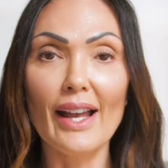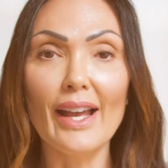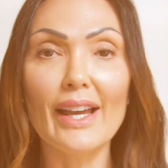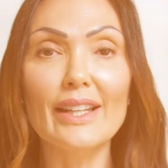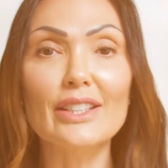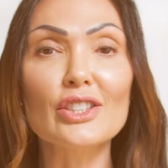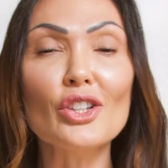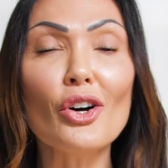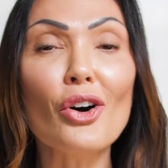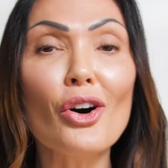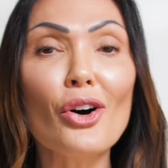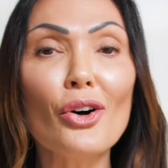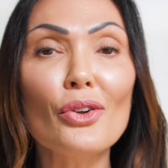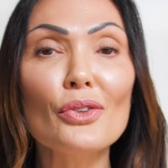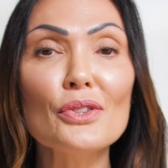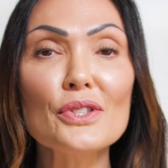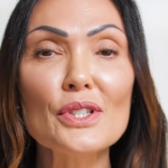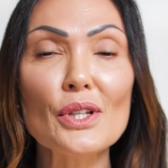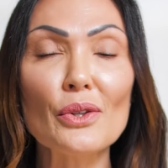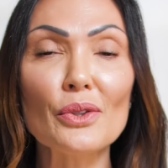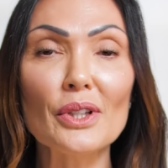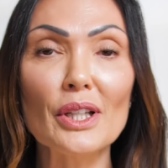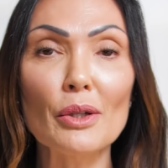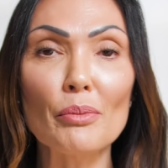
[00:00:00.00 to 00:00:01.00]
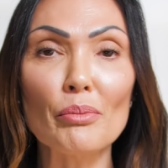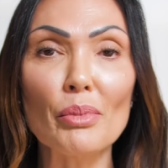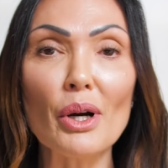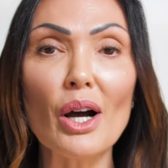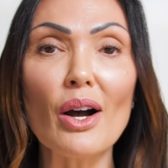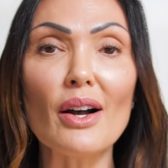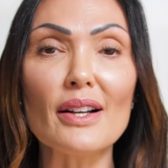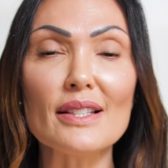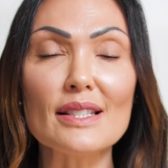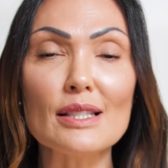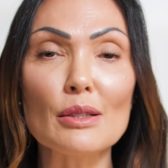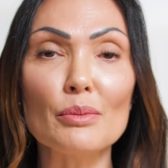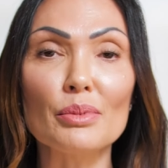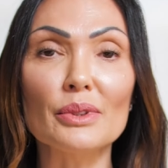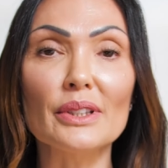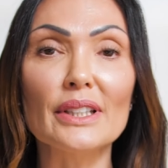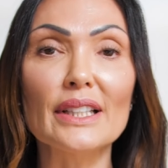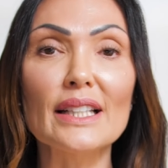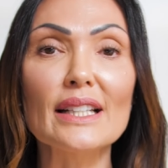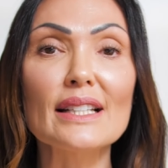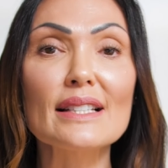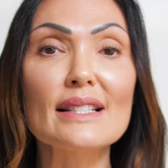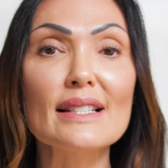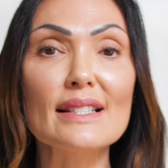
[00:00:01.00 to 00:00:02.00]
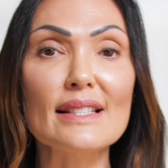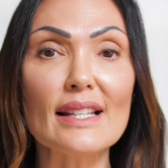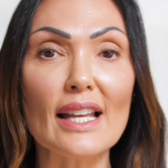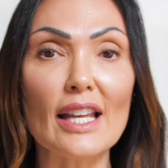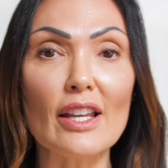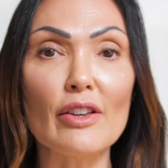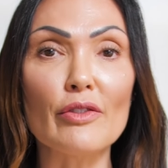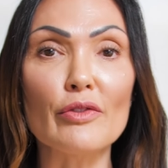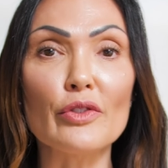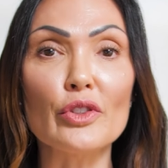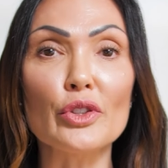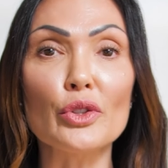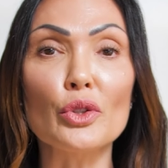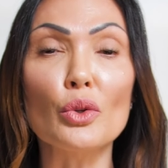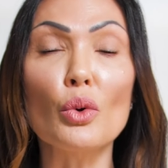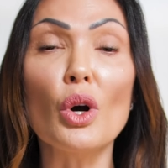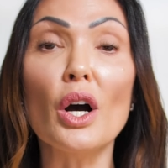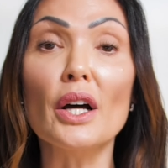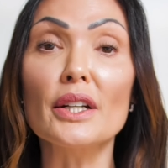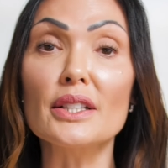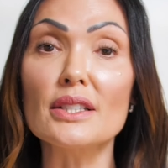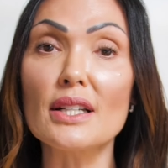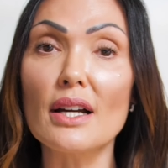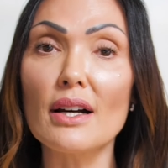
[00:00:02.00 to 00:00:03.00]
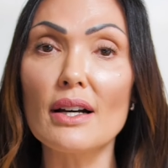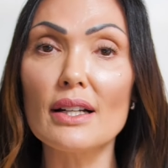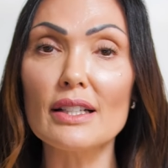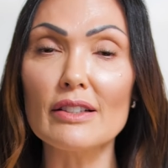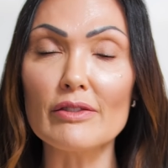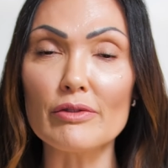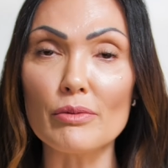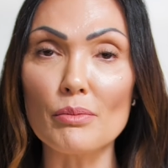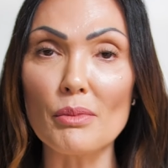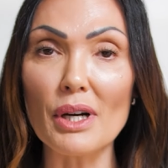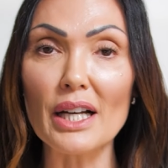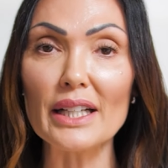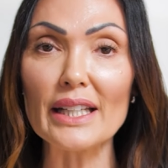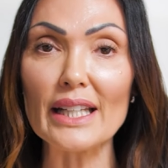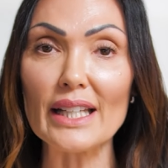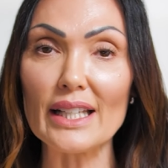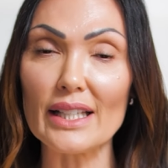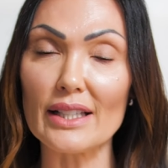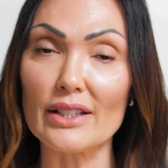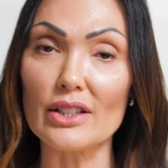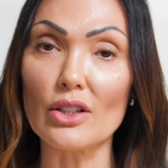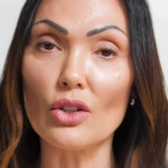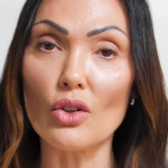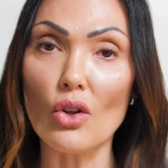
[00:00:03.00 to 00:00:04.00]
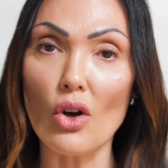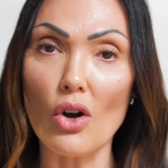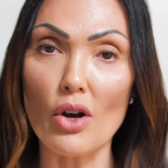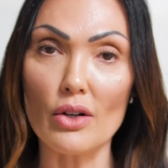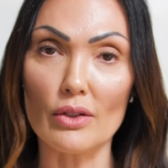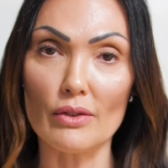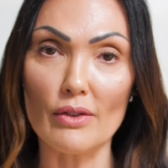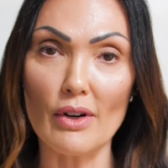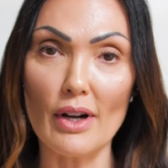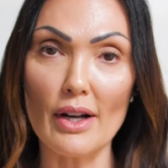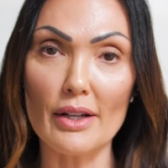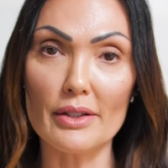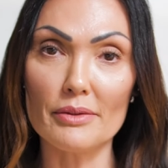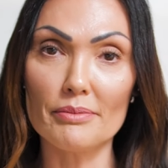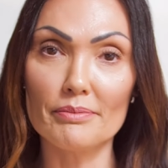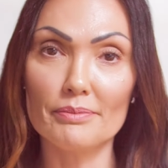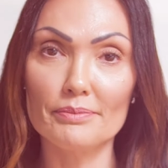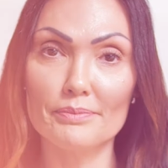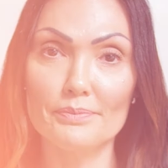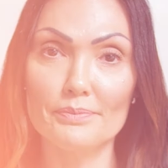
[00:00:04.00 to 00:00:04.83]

and also can possibly save you a ton of money in the long run.